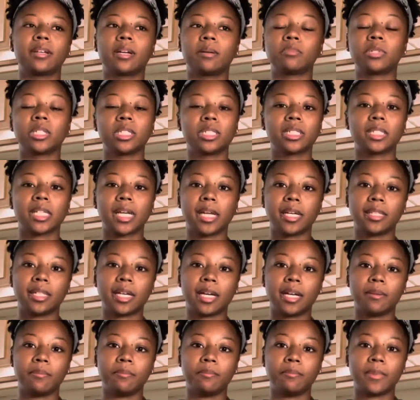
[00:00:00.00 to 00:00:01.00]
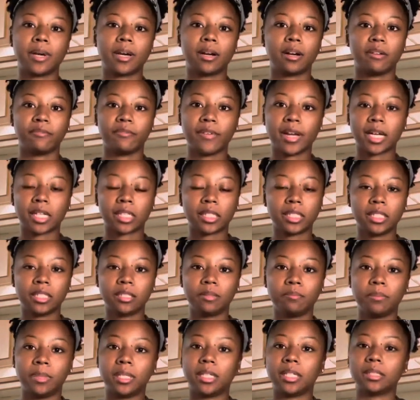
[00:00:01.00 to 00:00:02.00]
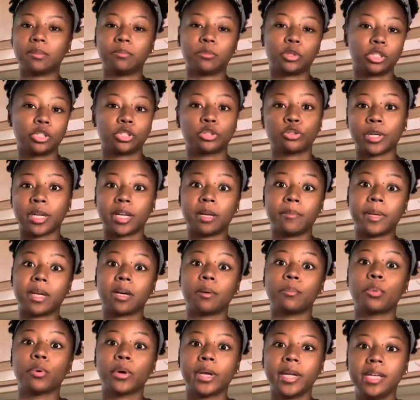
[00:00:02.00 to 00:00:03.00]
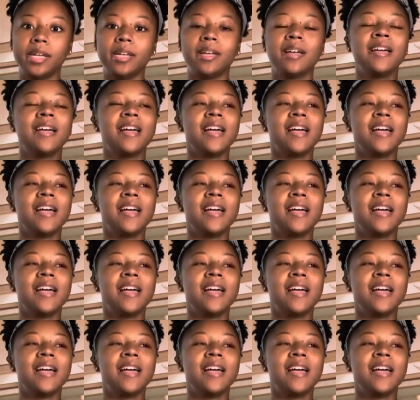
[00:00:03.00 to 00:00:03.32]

I'm just saying that matter-of-factly because I'm just trying to make a point.